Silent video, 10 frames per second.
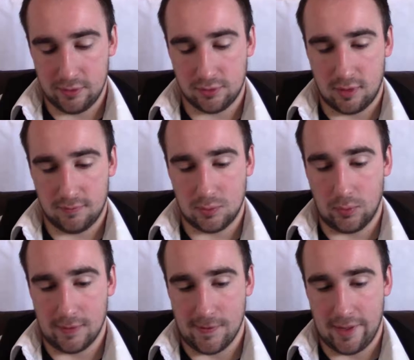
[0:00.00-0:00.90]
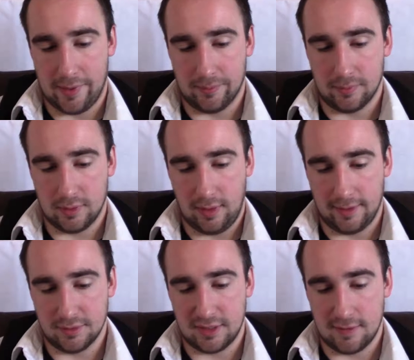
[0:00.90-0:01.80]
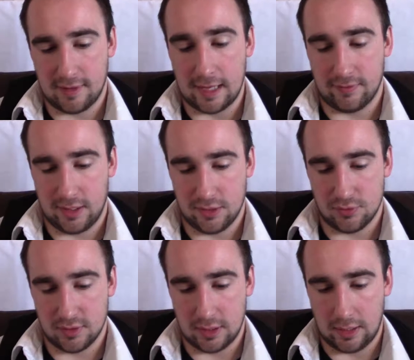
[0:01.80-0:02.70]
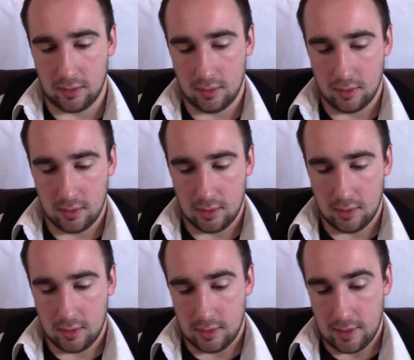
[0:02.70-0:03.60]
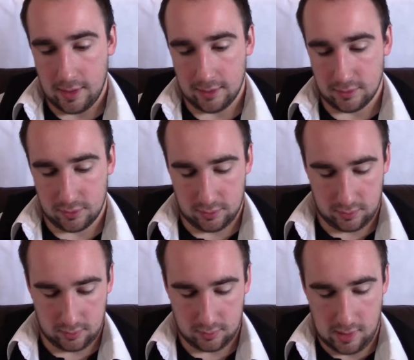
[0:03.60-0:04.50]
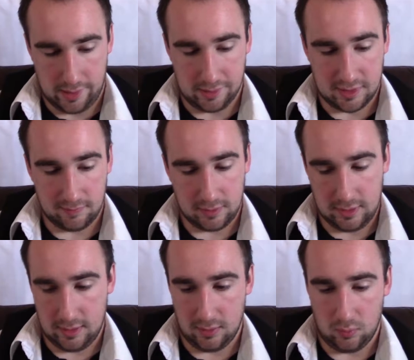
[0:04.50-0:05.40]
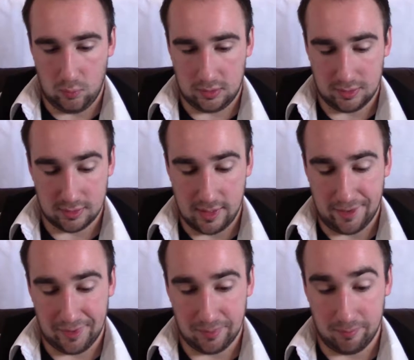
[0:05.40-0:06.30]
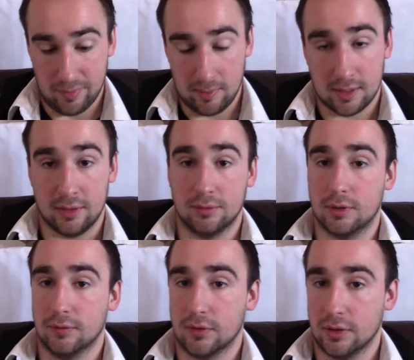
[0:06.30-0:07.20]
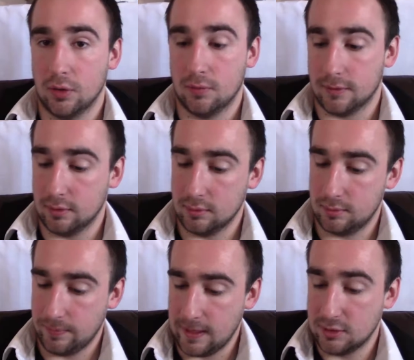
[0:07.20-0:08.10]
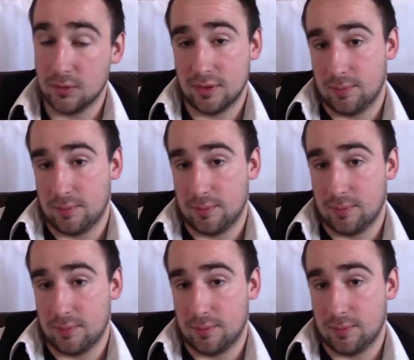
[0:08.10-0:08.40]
this off to one of them and see if they have any interest in it. It's definitely well designed. Maybe I could convert it over. That's always a